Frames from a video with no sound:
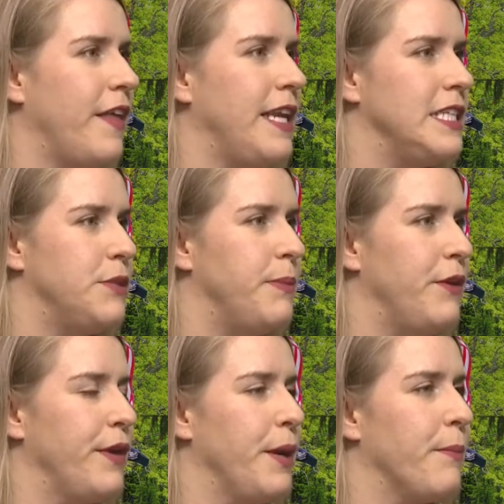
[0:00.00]
need to be
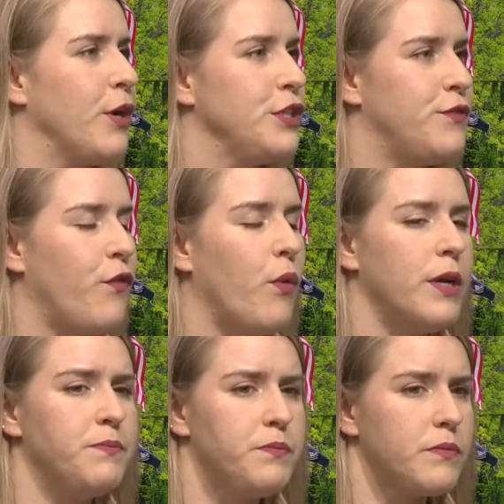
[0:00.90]
reimbursed
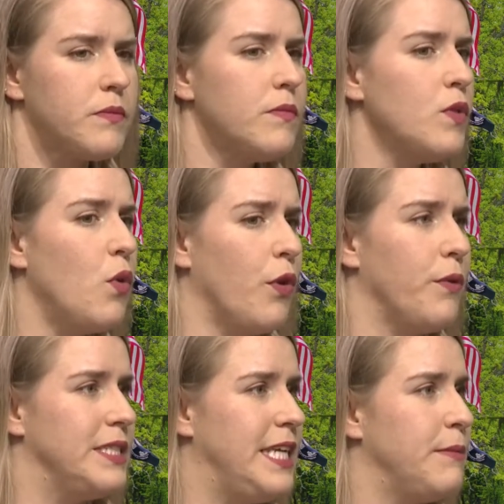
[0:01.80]
for, or there
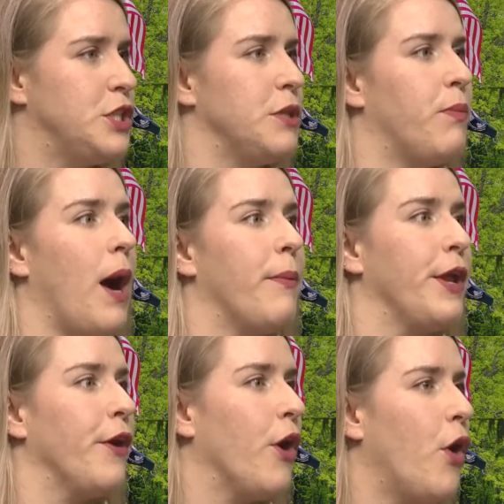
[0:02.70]
was damage to the
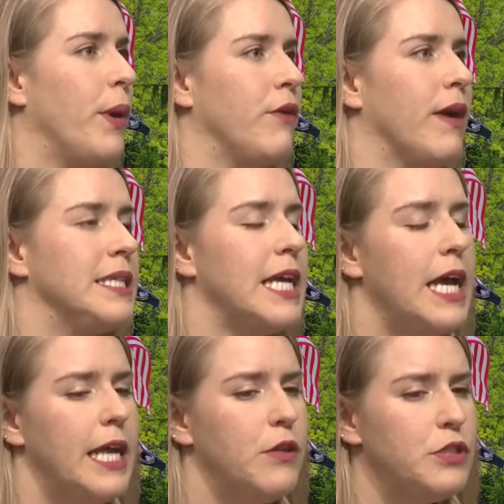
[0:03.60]
property or owing rent,
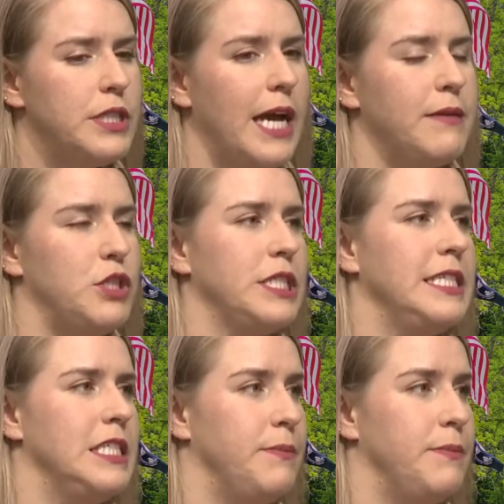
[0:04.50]
those items just need to